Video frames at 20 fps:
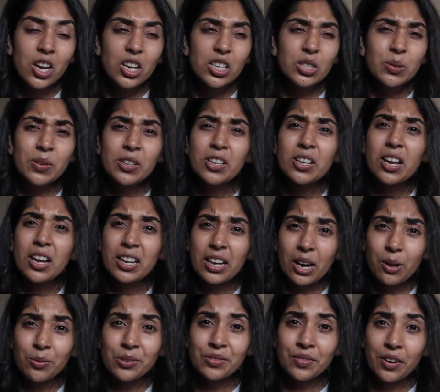So it looked like
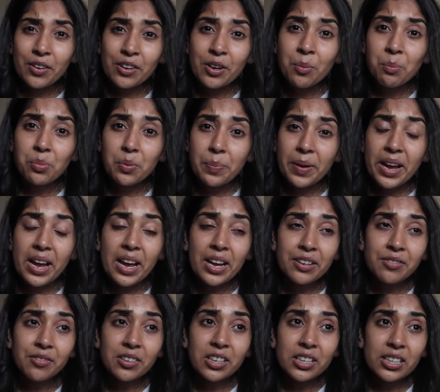I was very
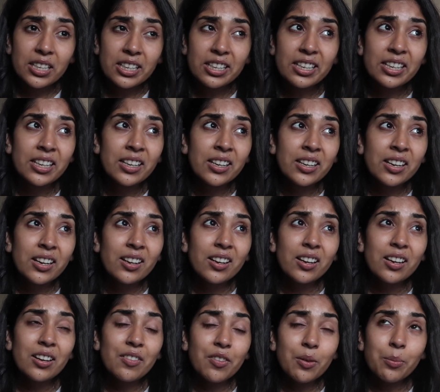unprepared, really.
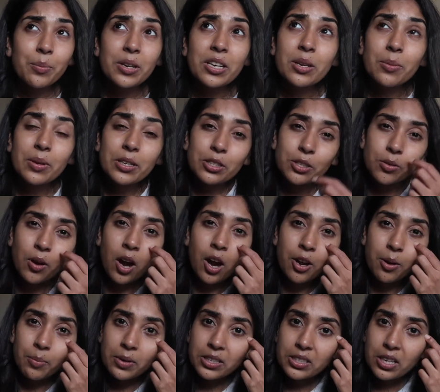If I'm being a bit too
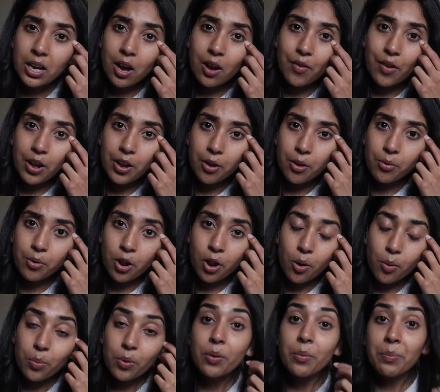hard on myself, I don't
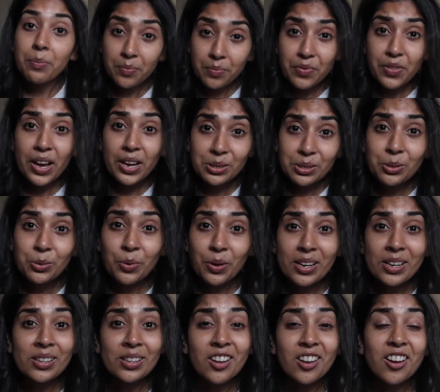know, but that's the
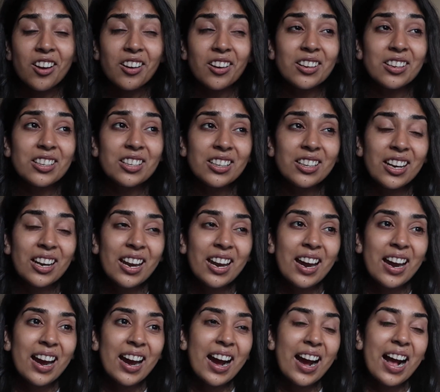way it looked.
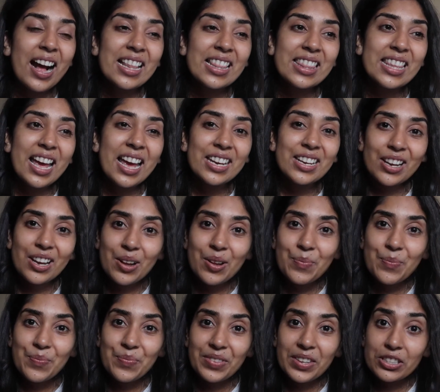And
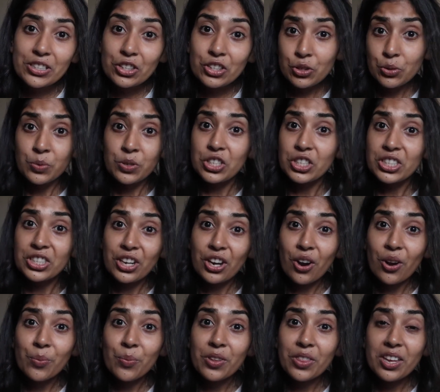then they said, should we just get
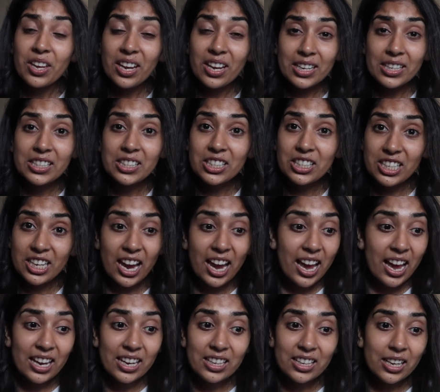on with it? And I said,
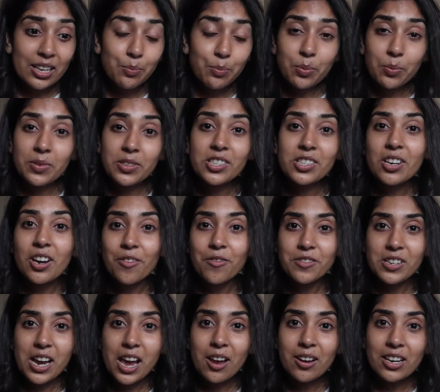yeah, and I put my
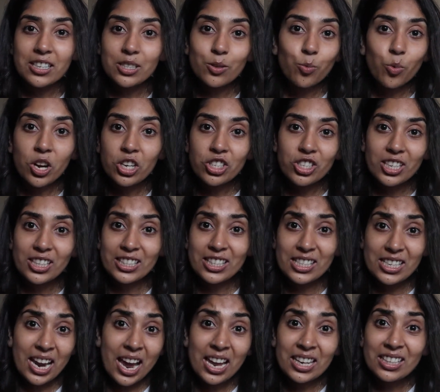stuff down. I said, where should I
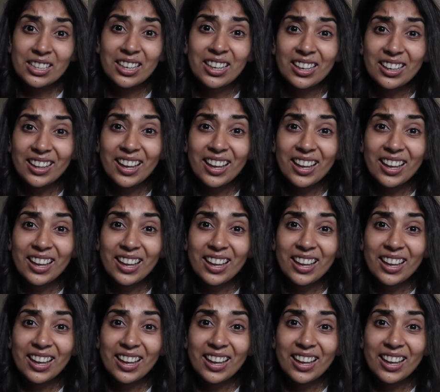stand?